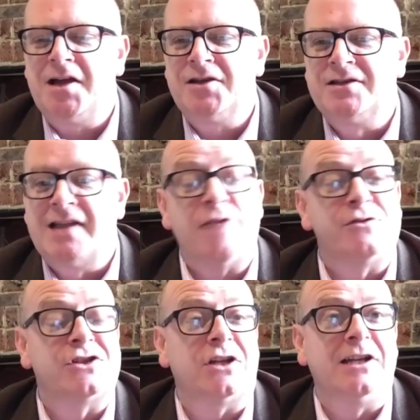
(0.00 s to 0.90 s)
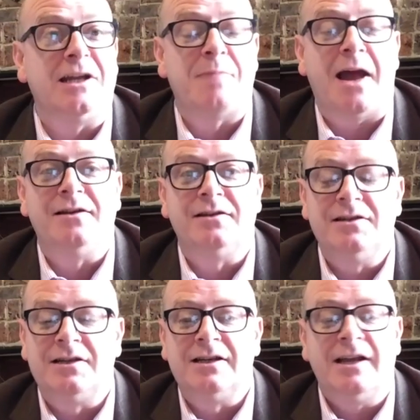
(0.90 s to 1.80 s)
now suddenly
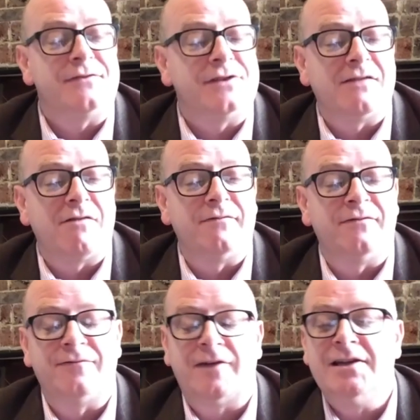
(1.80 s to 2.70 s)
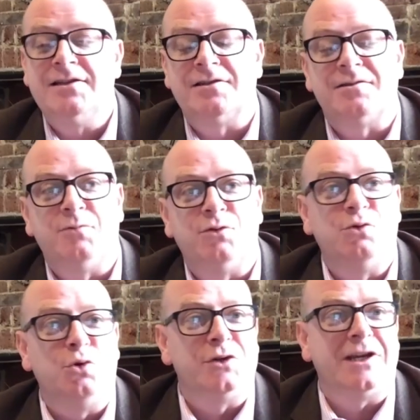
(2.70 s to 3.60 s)
abandoned and left to their own fate as marauding